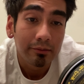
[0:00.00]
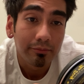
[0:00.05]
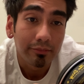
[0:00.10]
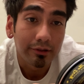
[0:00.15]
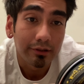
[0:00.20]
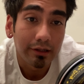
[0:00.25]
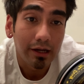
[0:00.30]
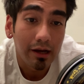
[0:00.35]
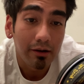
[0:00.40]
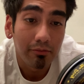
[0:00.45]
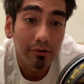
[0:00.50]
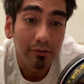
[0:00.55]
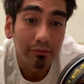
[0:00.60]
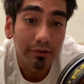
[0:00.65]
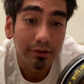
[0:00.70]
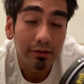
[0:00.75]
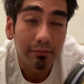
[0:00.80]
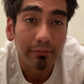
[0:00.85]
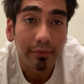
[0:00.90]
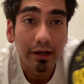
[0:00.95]
But I went
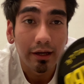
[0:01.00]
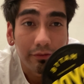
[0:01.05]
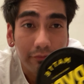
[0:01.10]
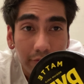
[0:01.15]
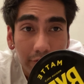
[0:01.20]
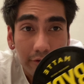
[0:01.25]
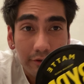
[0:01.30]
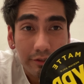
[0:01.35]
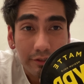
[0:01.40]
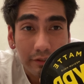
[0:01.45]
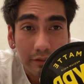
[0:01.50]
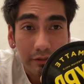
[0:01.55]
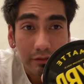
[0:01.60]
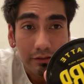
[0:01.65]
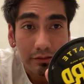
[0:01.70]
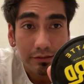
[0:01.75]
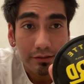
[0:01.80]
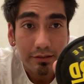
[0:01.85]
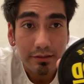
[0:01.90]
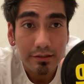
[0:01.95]
with the matte version
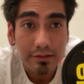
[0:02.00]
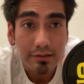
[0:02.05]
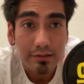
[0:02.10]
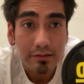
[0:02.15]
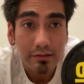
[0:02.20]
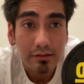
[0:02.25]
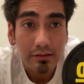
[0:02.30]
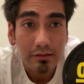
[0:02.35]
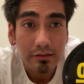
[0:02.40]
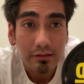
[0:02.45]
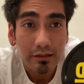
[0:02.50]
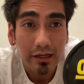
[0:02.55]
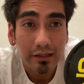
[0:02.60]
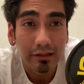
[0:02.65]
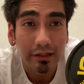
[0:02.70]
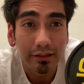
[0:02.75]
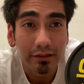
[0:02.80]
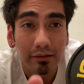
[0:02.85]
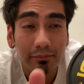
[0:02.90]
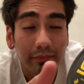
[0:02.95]
because I
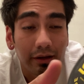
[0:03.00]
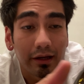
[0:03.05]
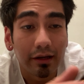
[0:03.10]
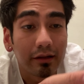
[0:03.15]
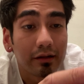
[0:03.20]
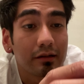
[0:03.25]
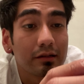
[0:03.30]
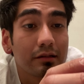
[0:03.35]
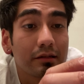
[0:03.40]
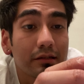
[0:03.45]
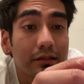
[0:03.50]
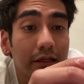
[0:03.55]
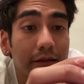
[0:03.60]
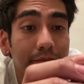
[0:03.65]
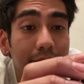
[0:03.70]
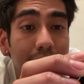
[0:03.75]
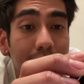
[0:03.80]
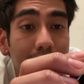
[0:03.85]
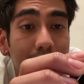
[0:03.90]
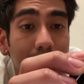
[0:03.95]
like the matte type
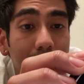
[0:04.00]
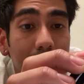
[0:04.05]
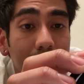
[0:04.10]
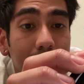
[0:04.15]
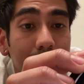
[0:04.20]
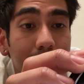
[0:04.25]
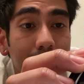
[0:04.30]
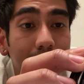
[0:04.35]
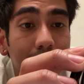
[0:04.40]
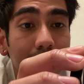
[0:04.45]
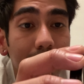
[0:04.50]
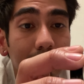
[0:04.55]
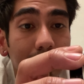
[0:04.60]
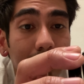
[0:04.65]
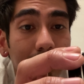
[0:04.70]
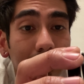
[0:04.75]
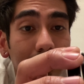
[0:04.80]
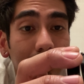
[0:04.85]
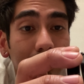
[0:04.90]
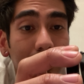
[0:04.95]
of stuff.
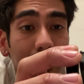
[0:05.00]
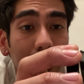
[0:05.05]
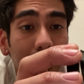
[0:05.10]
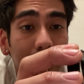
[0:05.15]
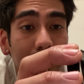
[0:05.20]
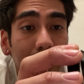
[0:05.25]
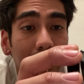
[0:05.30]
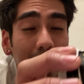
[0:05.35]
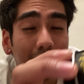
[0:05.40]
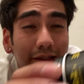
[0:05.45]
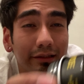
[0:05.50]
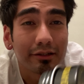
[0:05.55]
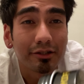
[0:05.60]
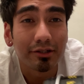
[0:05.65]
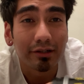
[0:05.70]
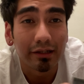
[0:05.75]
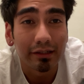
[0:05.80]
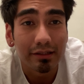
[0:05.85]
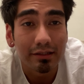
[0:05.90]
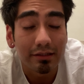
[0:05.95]
You know, I like the
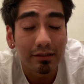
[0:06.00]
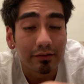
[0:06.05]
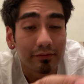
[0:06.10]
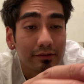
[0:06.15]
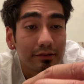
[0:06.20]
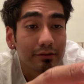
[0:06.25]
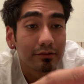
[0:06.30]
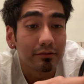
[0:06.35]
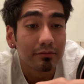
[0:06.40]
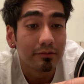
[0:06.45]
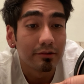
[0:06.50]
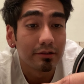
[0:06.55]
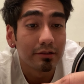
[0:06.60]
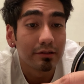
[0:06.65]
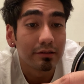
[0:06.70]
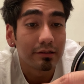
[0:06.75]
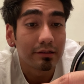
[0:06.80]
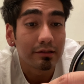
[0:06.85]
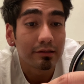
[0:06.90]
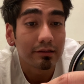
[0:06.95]
shiny stuff too,
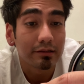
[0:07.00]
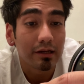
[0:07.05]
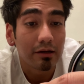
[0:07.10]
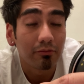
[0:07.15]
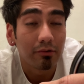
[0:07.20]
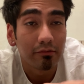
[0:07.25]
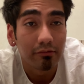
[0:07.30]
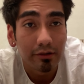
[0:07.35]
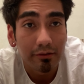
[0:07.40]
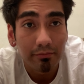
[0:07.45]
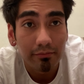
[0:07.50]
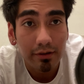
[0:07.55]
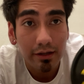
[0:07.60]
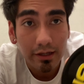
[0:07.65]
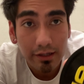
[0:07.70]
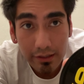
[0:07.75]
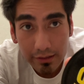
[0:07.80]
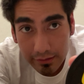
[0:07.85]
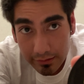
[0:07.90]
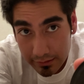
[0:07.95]
but I went with
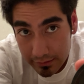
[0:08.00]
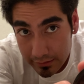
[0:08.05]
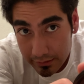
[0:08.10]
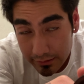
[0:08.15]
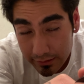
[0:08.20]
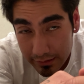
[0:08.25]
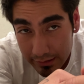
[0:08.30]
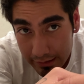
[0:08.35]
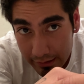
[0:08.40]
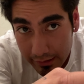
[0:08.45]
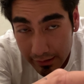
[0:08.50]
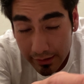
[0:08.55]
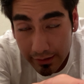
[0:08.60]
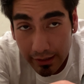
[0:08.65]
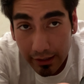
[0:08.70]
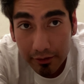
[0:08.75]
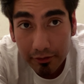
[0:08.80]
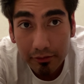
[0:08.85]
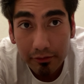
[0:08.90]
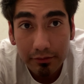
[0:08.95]
matte to get a
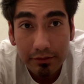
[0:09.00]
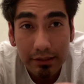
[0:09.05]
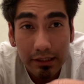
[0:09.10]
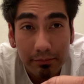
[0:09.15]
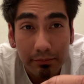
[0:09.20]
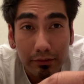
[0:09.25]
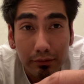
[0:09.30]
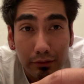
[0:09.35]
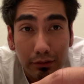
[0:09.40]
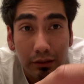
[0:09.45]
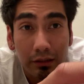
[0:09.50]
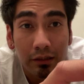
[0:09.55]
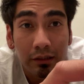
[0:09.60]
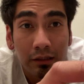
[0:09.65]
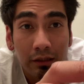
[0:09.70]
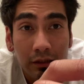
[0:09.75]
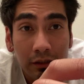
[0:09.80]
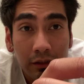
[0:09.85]
natural type of look.